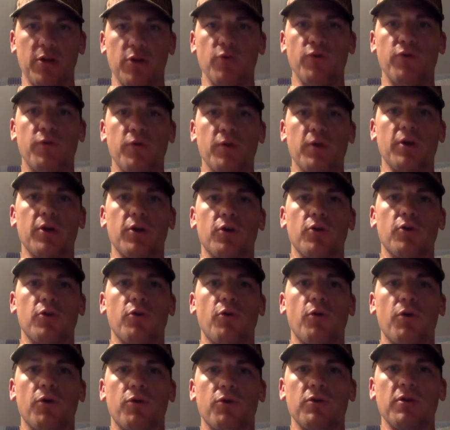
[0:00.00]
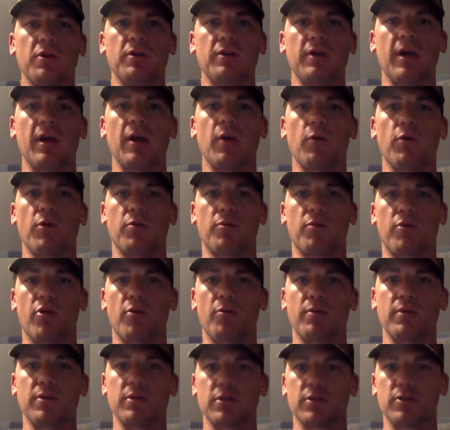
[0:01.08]
You feel like you're going through the day with
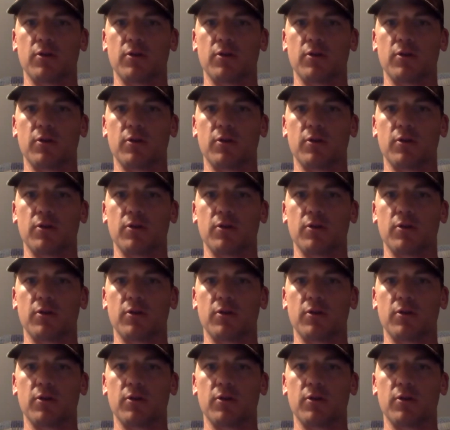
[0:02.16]
purpose.